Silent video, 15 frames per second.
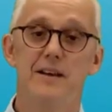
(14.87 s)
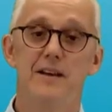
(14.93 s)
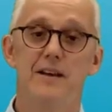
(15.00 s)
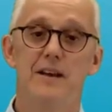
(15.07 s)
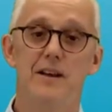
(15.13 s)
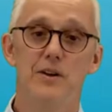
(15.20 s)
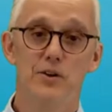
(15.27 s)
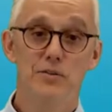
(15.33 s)

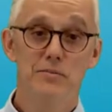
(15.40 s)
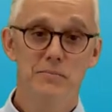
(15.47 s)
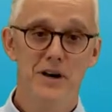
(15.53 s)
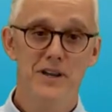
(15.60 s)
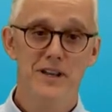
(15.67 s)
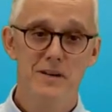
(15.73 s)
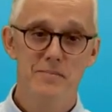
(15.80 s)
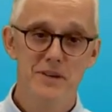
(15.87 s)
Hello, my
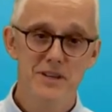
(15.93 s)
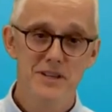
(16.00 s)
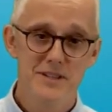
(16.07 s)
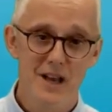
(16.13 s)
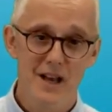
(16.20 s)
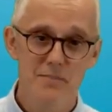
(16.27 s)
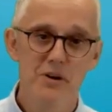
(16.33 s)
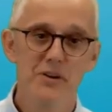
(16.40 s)
name is
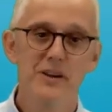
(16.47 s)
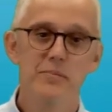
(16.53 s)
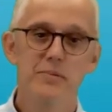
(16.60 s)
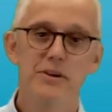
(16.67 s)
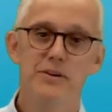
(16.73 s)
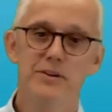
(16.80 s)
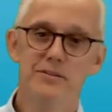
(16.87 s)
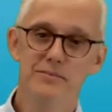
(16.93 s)
Alban
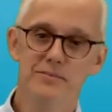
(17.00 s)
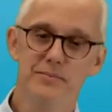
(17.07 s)
Gabillon.